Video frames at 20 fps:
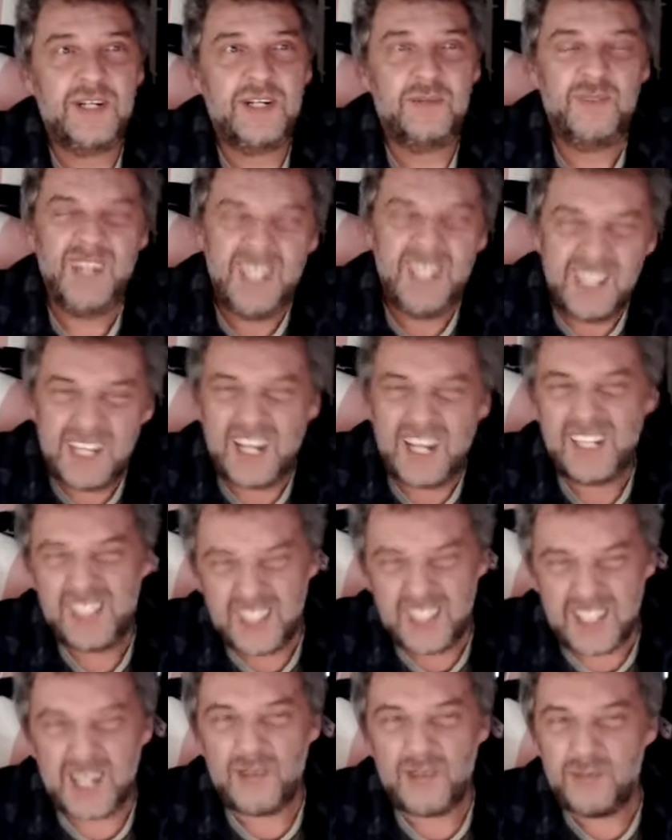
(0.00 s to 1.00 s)
Realised
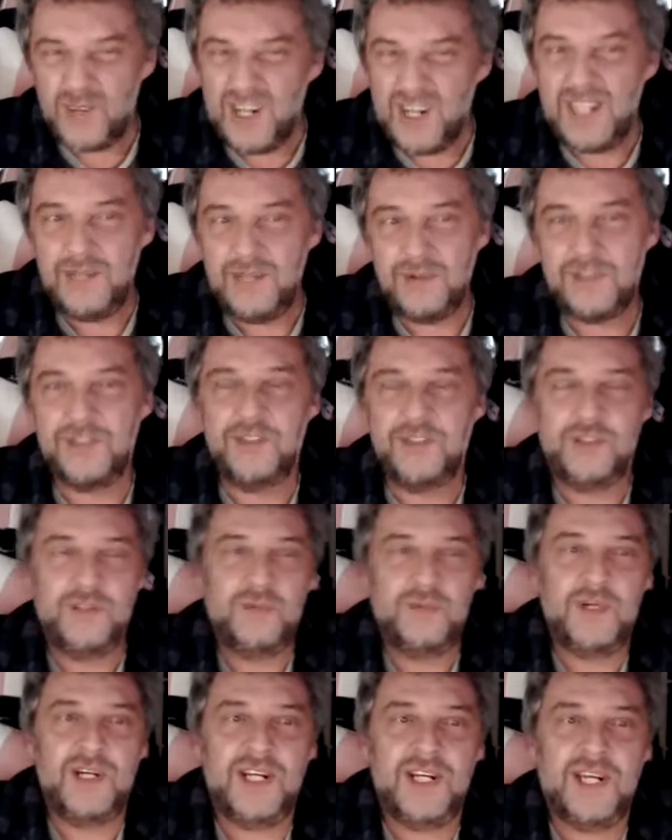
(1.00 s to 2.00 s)
that really wasn't going to
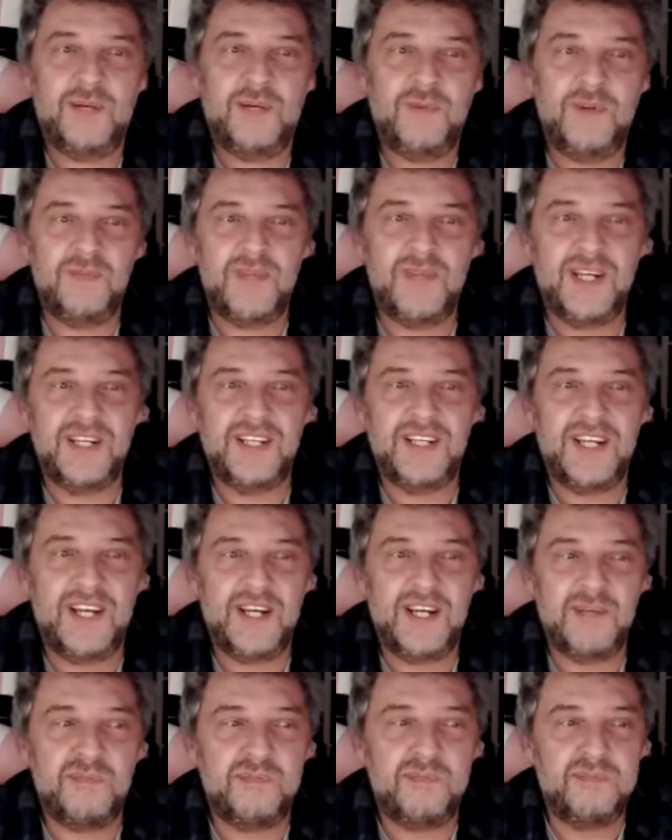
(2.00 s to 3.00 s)
work out with me and
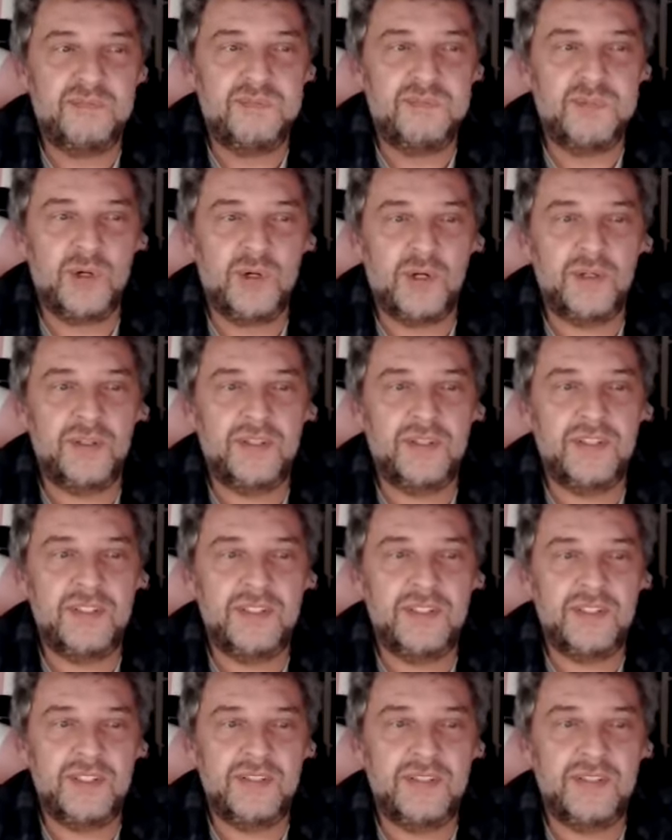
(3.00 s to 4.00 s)
her, but
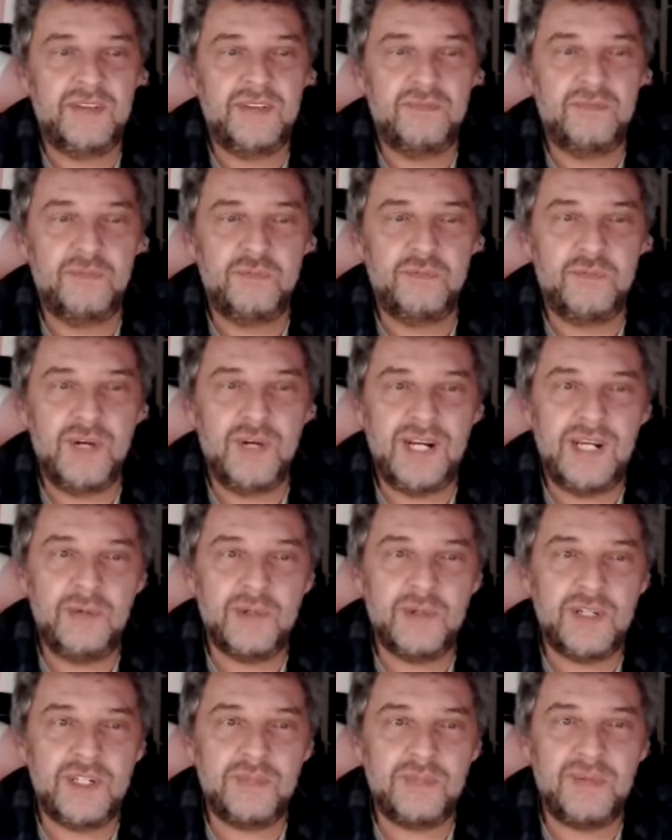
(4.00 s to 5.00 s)
really
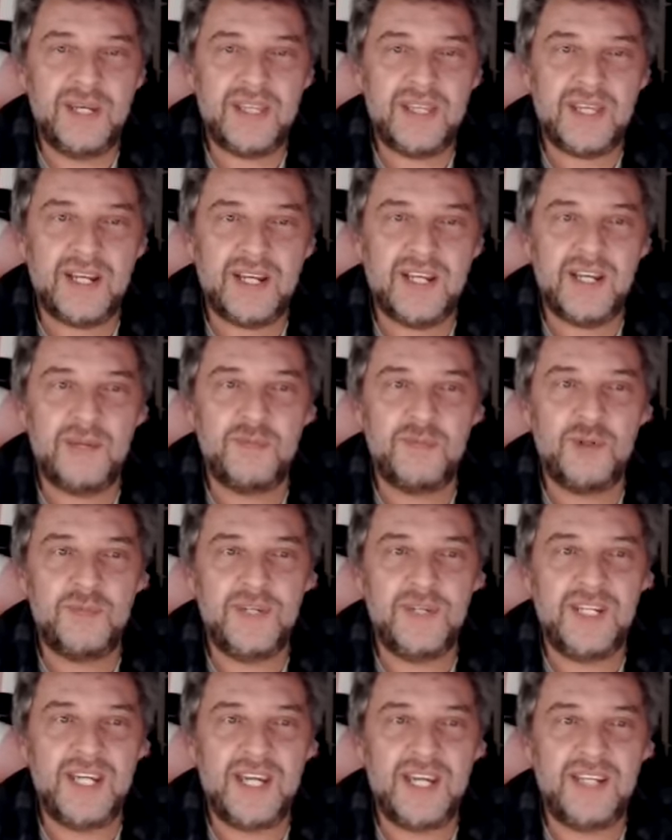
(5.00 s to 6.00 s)
wanted to pick that camera up
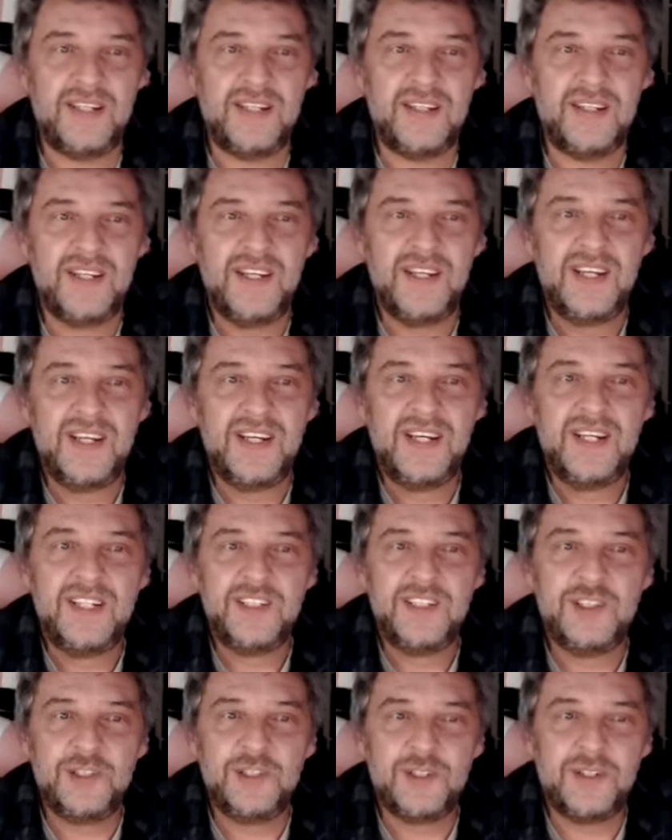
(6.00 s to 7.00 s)
again.
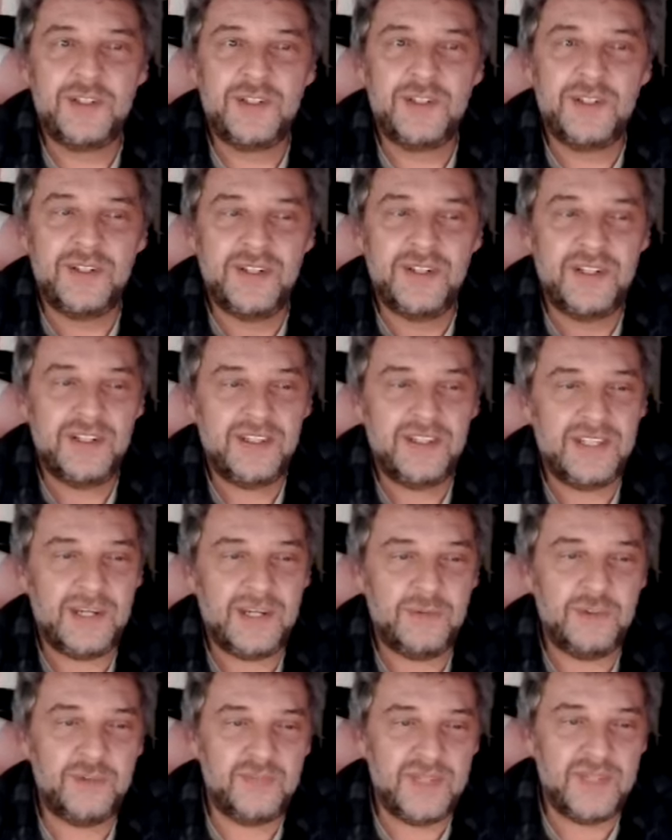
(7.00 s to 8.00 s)
So
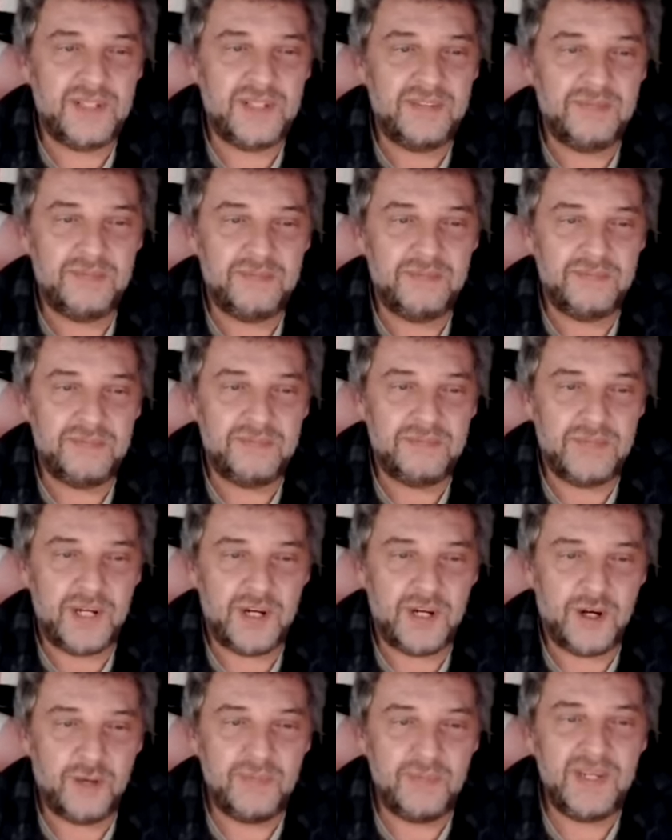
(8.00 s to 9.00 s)
that was my
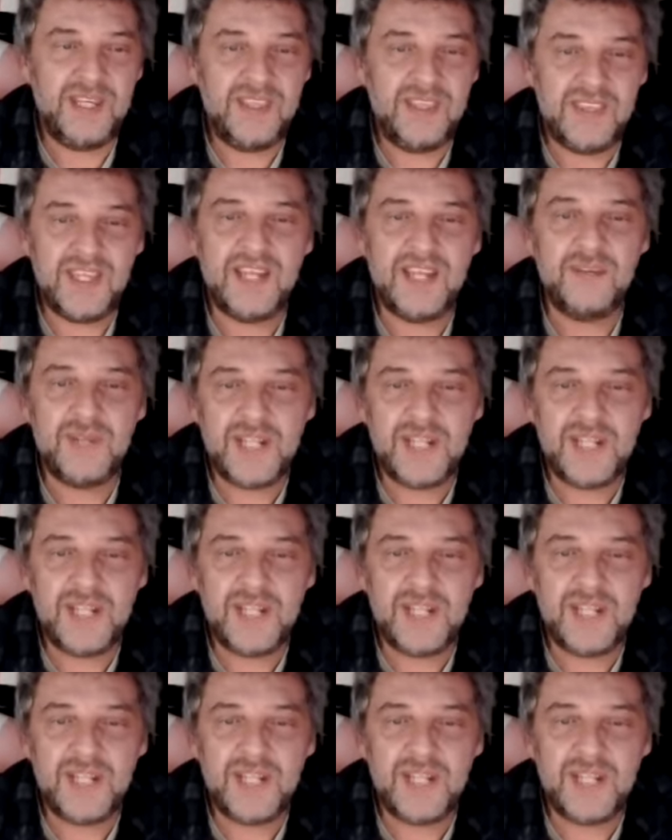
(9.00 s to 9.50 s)
hobby thing.